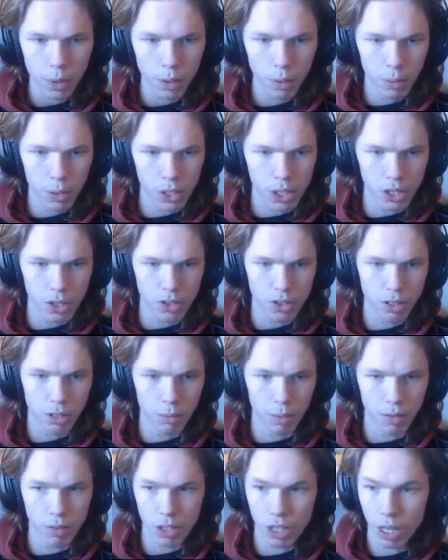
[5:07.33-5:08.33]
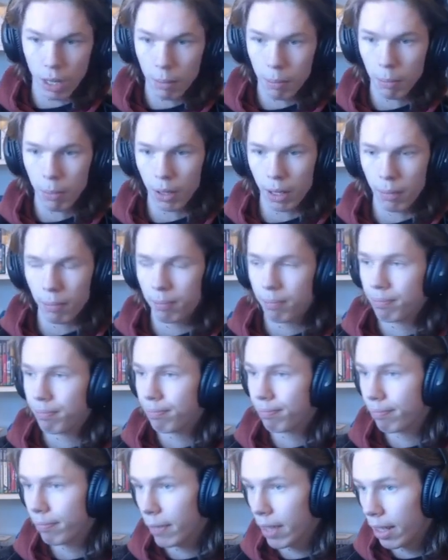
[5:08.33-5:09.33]
which is a bit of a shame, but
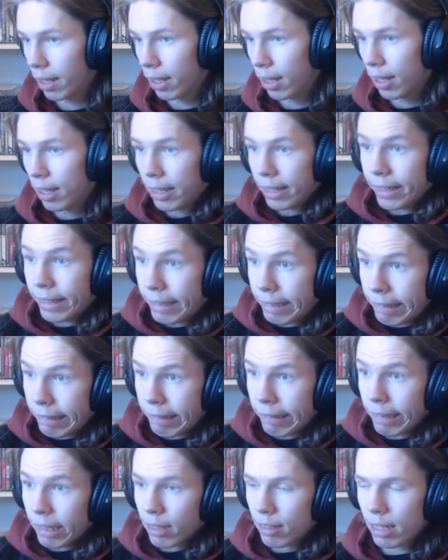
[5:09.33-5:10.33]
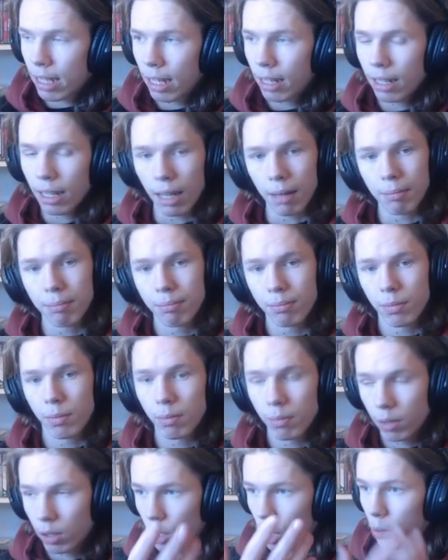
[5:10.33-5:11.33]
there's that. Yeah,
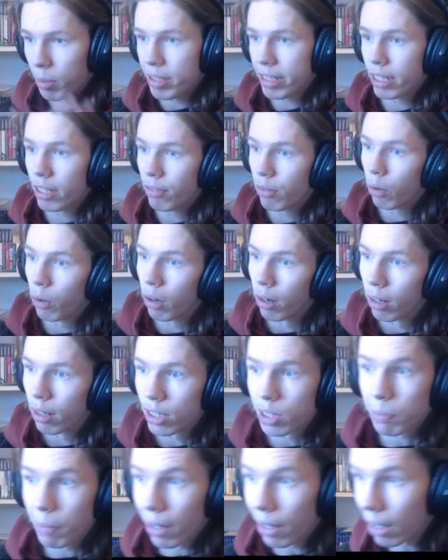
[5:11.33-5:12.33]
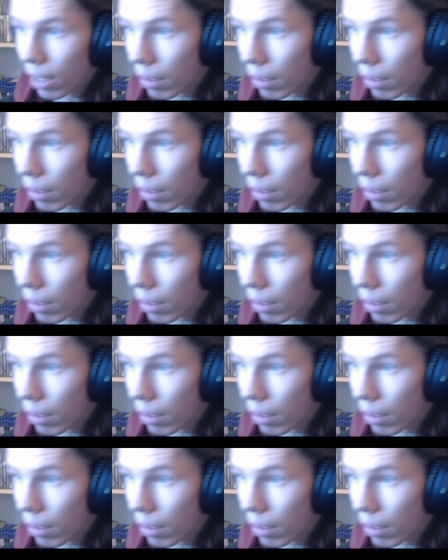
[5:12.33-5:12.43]
Kirby 64 inspired